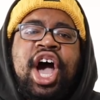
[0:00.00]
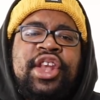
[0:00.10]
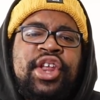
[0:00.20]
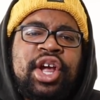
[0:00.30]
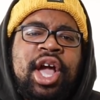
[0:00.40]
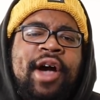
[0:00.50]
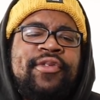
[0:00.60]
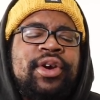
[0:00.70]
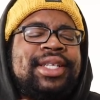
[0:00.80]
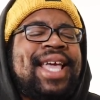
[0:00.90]

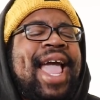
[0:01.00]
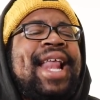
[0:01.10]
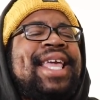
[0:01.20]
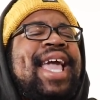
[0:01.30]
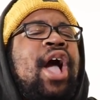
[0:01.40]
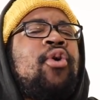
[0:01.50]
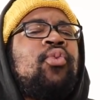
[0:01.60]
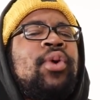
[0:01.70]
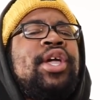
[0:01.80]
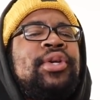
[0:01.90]
Undercover is handing out
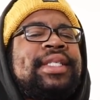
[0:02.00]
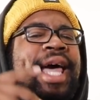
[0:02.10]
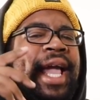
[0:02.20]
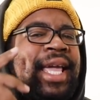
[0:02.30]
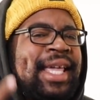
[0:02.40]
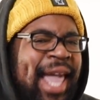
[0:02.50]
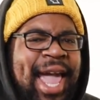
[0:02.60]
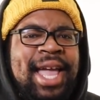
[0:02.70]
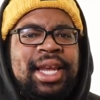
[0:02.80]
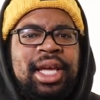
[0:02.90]
wheels like
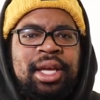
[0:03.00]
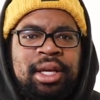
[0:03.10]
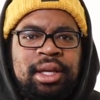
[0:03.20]
candy.